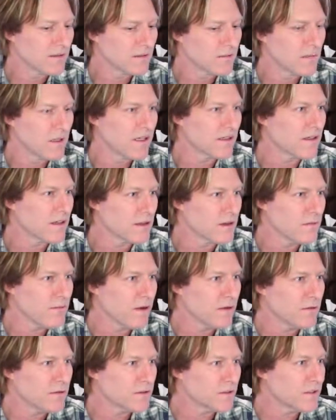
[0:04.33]
being a
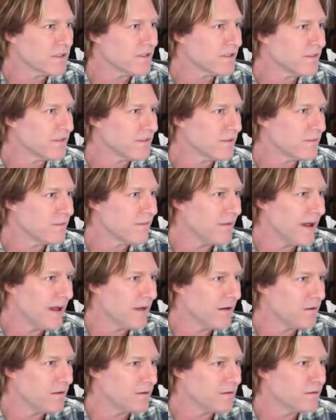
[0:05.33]
composer is
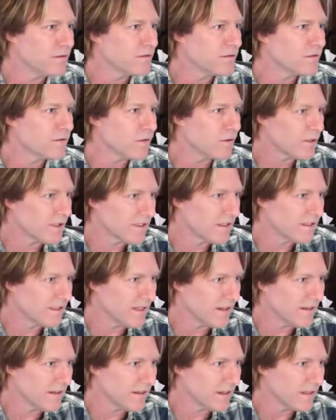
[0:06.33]
about
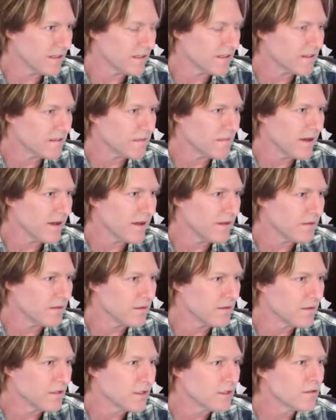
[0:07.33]
storytelling, and it's about
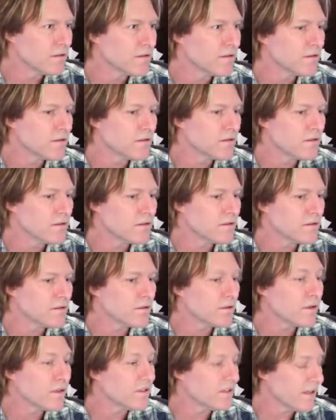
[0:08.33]

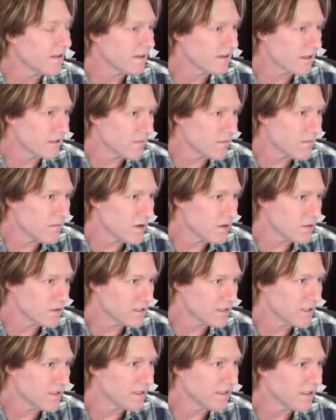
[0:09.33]
storytelling and
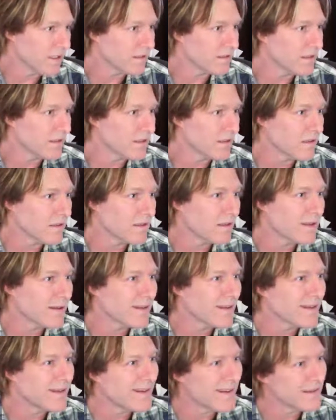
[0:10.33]
emotion and
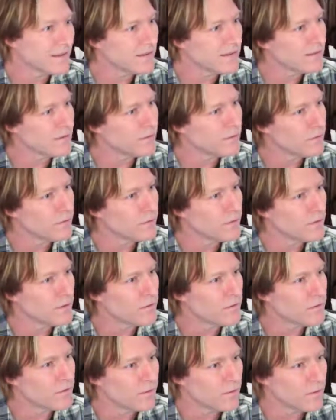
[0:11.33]
connecting to the
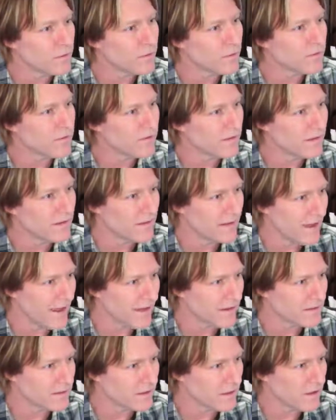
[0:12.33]
true
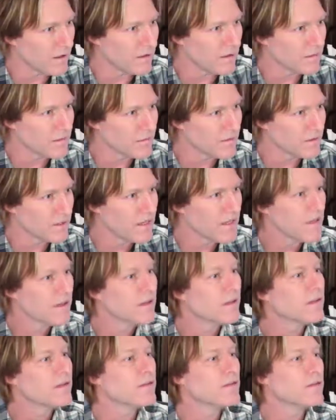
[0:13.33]
syntax of
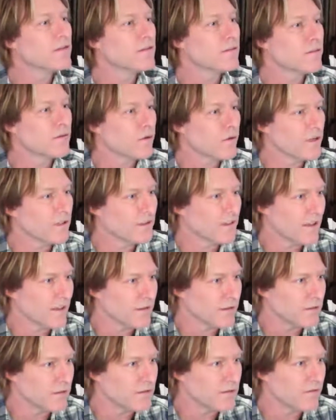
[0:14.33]
the
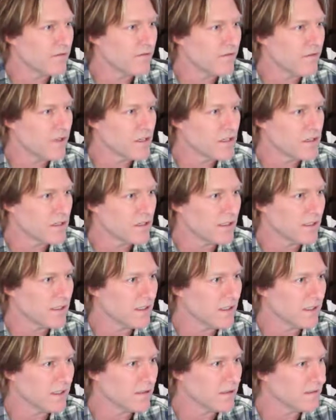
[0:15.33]
storyteller's vision
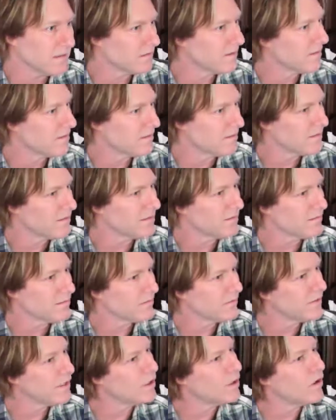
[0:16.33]
and
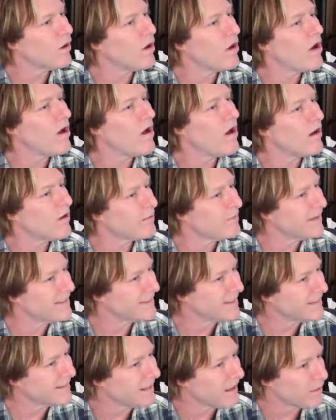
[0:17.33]

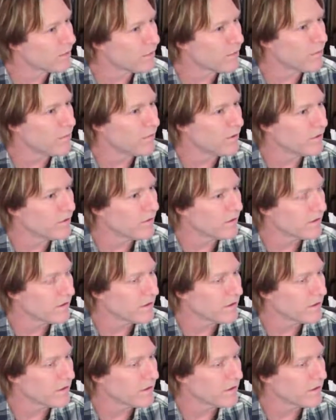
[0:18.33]
augmenting that through music.